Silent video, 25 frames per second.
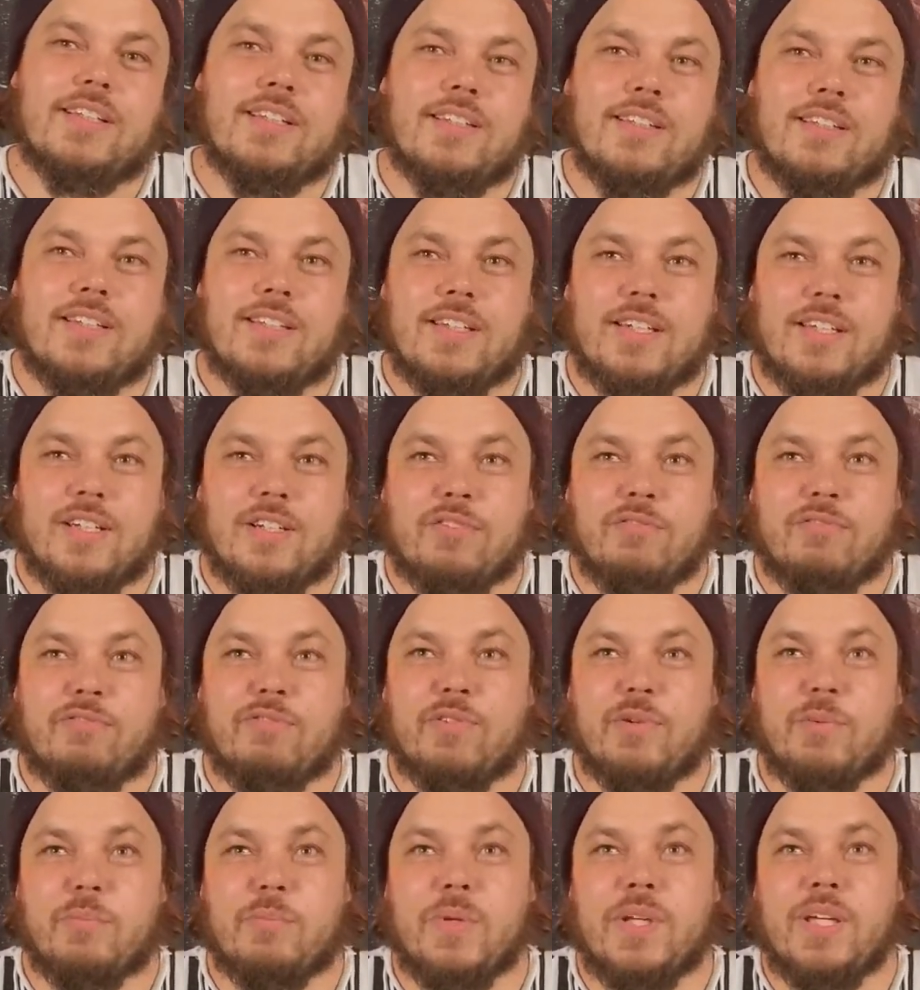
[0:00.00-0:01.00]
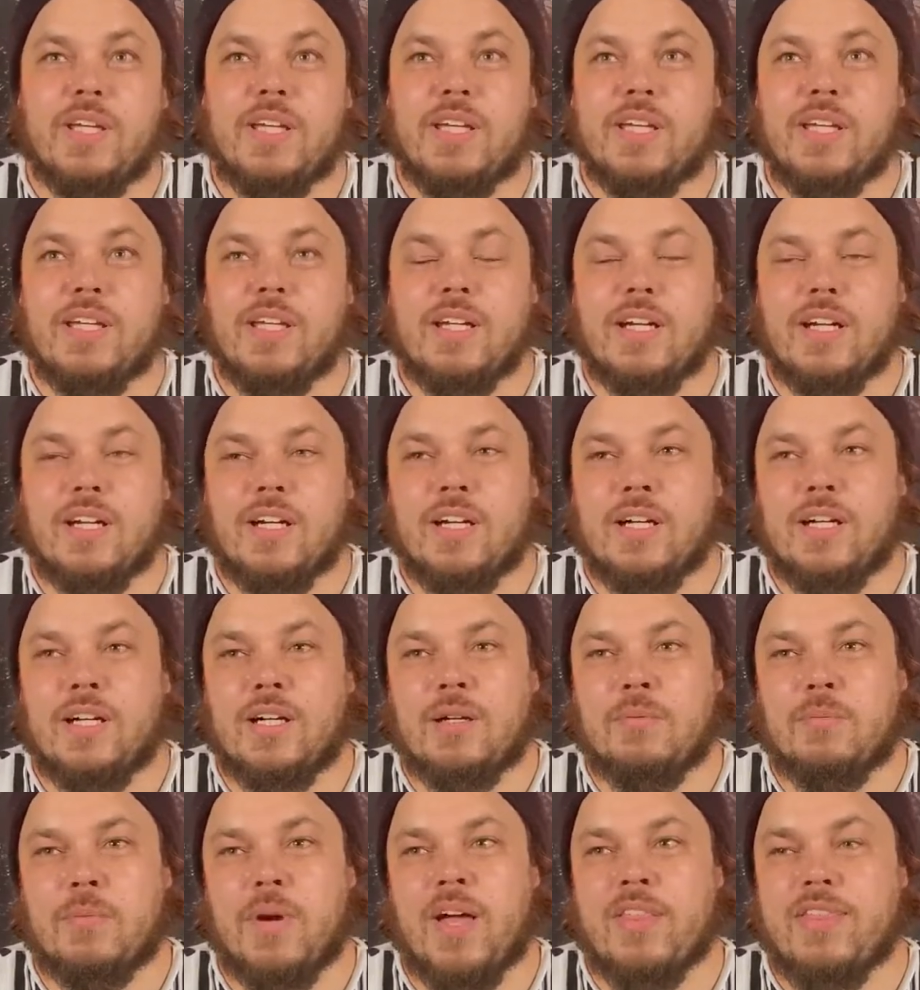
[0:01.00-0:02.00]
thing. For me,
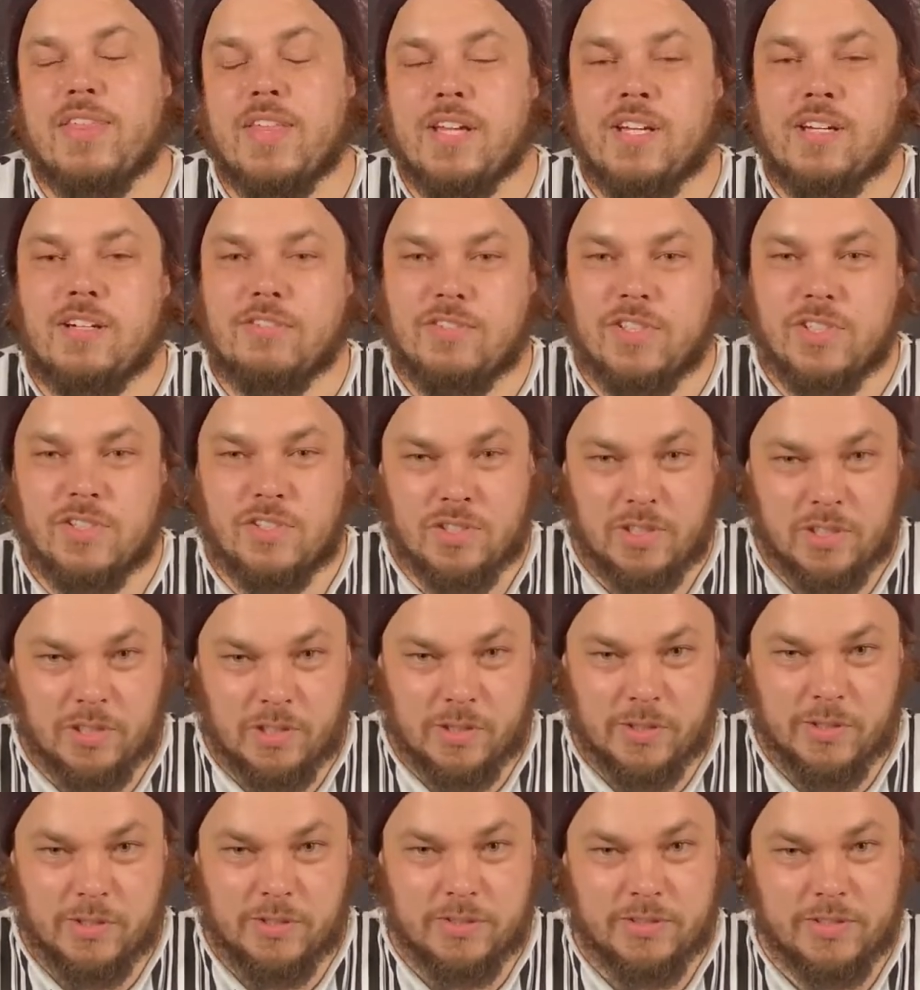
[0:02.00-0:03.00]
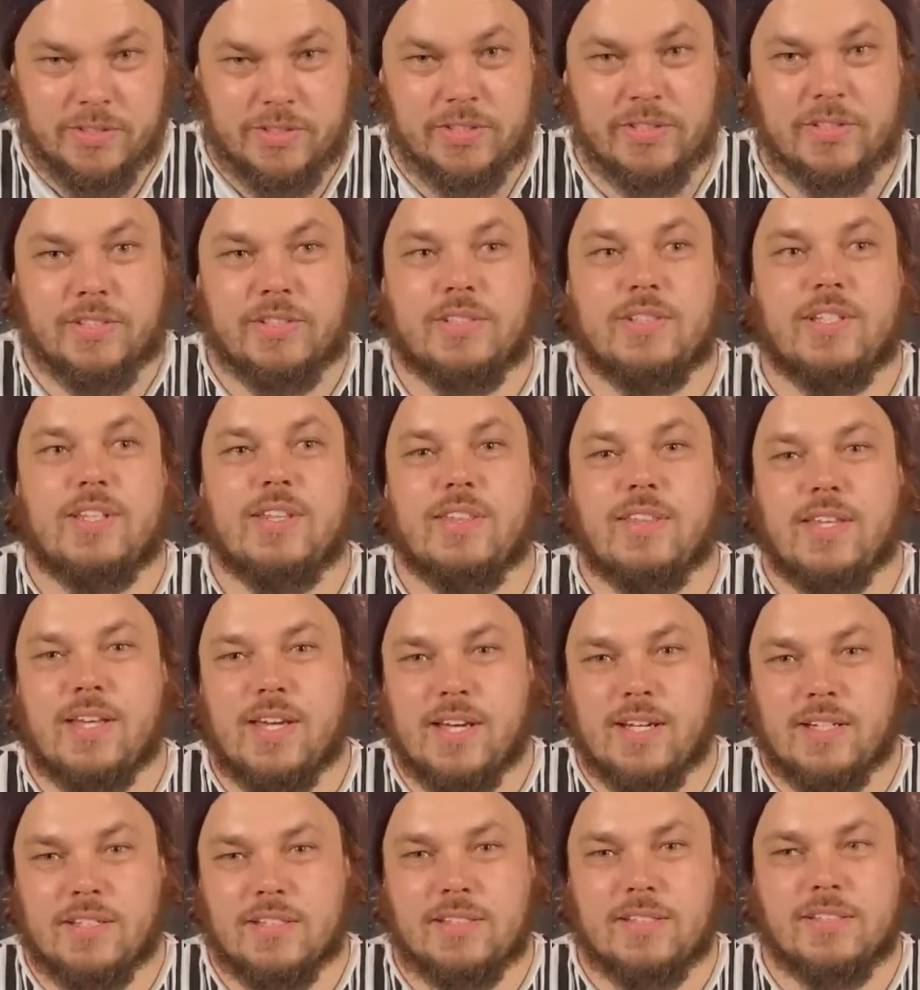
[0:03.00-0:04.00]
I think I've just learnt
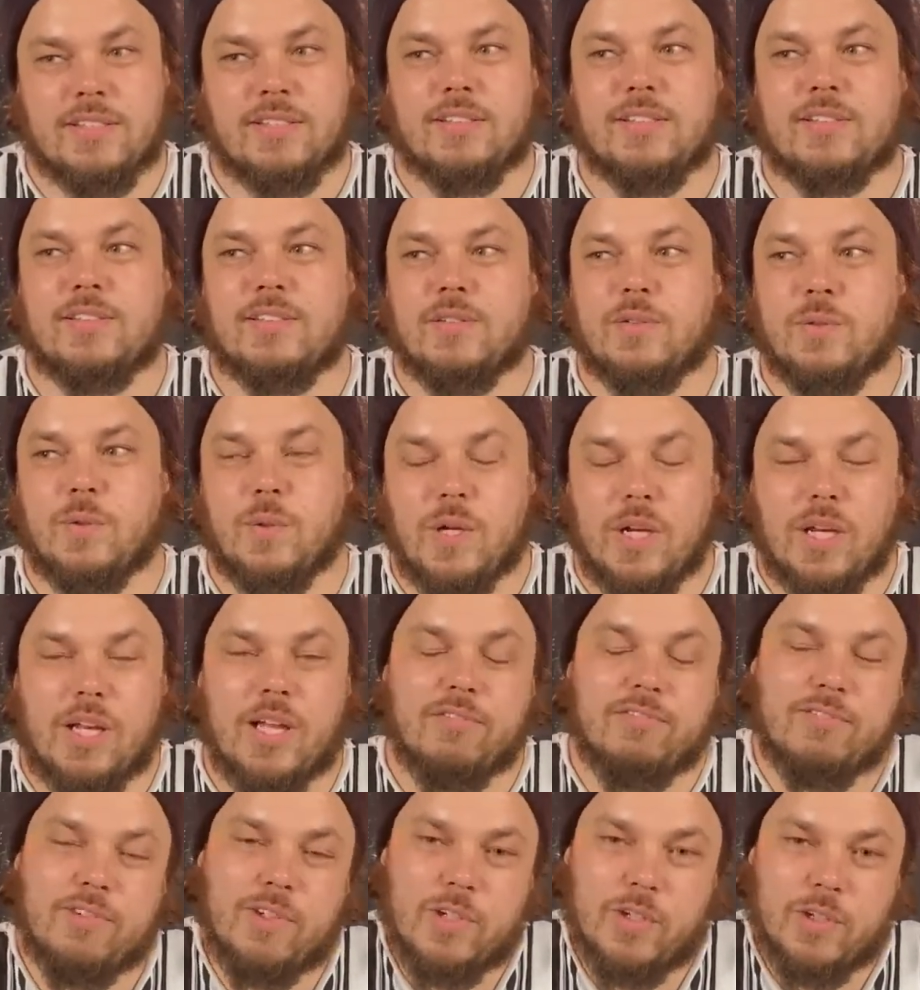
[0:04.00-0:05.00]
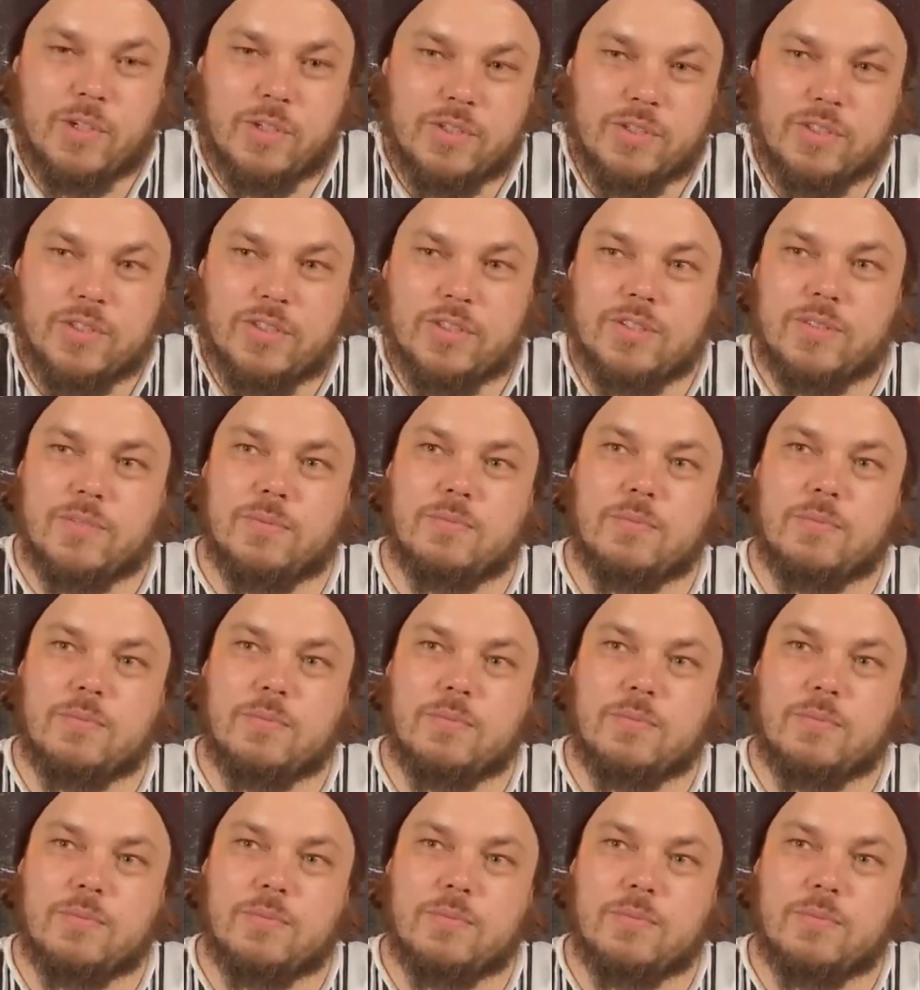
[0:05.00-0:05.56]
that, I've learnt